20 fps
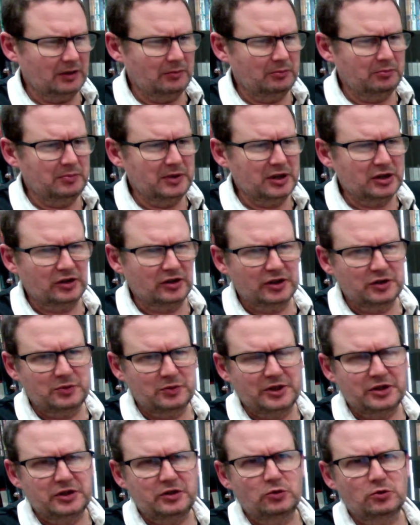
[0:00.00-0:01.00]
Besides
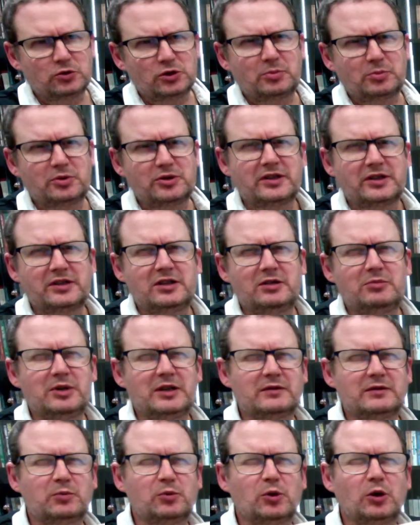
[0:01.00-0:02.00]
which, it also presented a bit
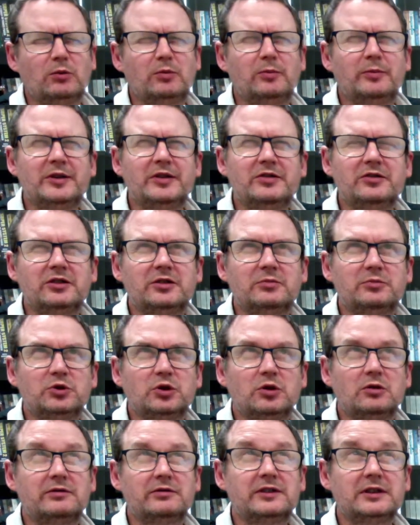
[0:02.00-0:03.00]
of a problem in terms
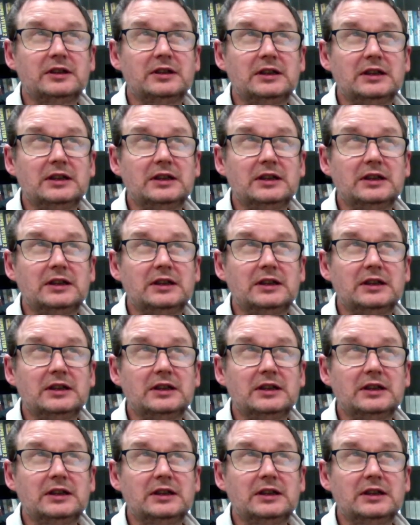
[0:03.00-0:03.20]
of